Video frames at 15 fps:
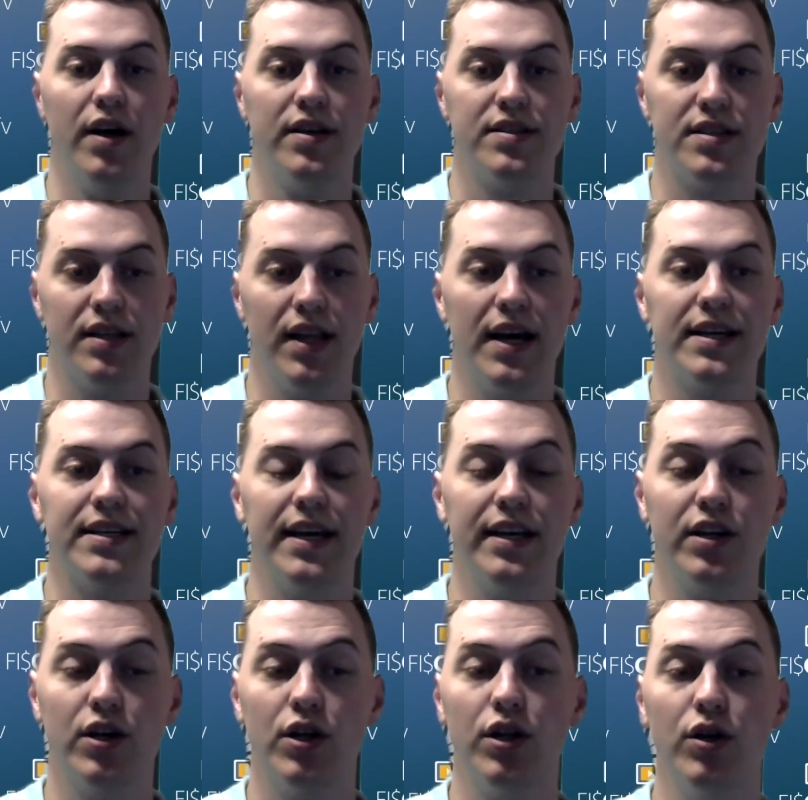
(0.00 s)
select
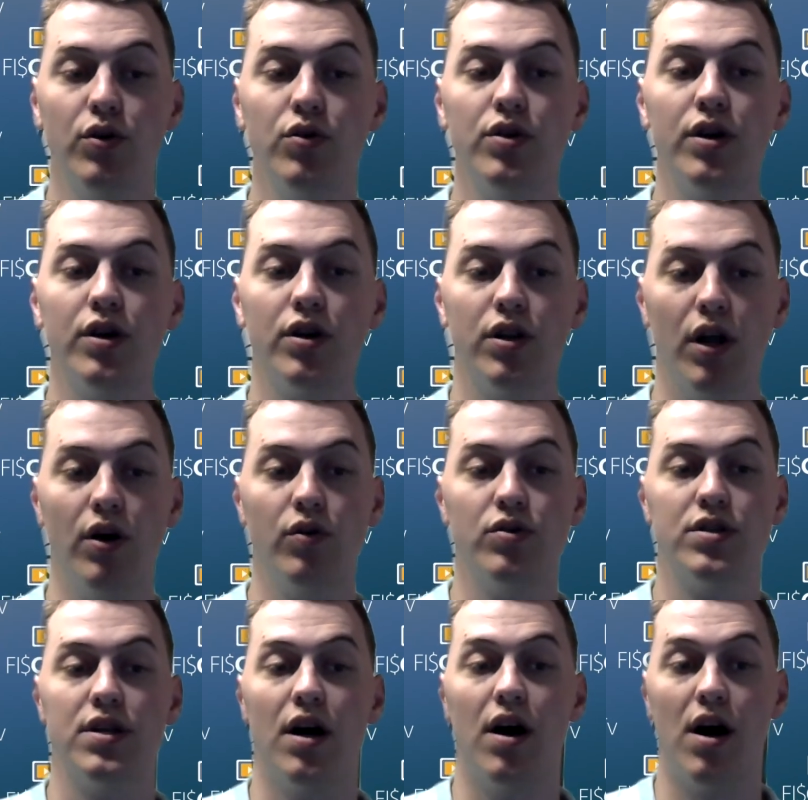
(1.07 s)
Include
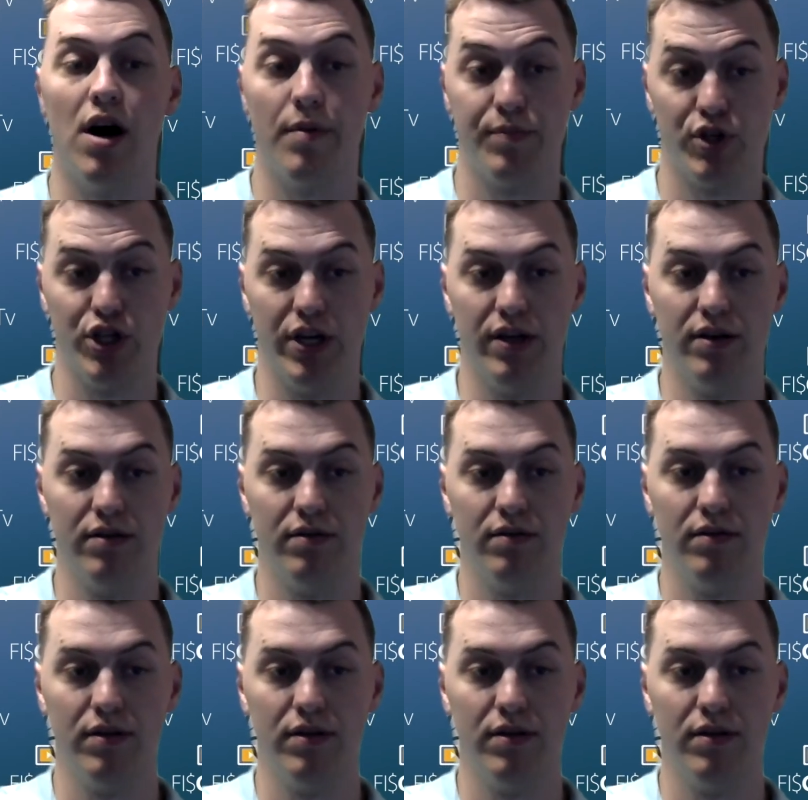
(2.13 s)
Closed option.